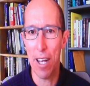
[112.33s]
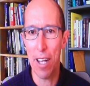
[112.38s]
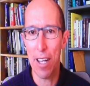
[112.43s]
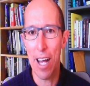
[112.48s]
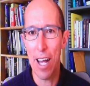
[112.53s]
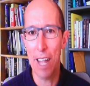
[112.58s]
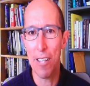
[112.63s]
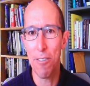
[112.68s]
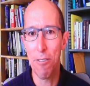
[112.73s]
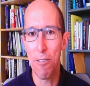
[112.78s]

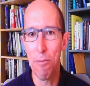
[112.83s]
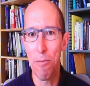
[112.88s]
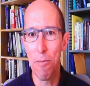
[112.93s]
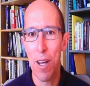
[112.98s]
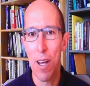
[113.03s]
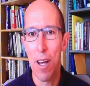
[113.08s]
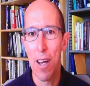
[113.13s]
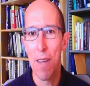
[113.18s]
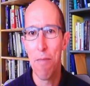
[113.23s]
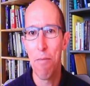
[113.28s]
classroom,
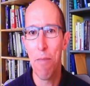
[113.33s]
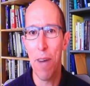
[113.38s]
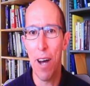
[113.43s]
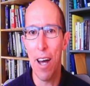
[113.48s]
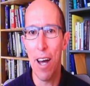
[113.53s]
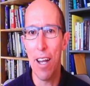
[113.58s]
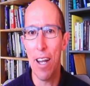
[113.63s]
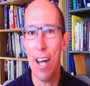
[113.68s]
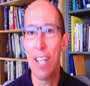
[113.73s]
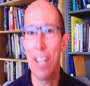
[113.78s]

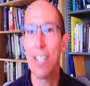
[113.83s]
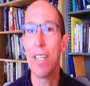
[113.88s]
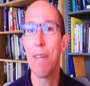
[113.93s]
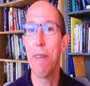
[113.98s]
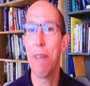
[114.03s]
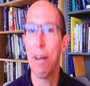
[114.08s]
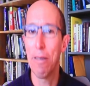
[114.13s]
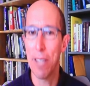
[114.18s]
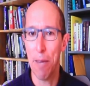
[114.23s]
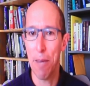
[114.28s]
but I
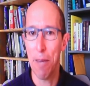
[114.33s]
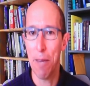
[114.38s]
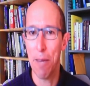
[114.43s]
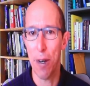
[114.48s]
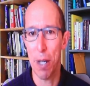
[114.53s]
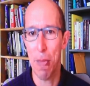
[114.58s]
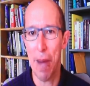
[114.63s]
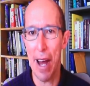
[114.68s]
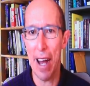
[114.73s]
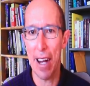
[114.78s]
sometimes get
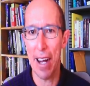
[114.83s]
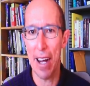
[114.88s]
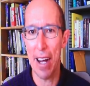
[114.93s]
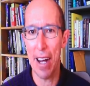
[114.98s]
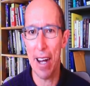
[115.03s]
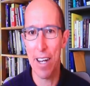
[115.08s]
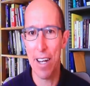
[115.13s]
pushback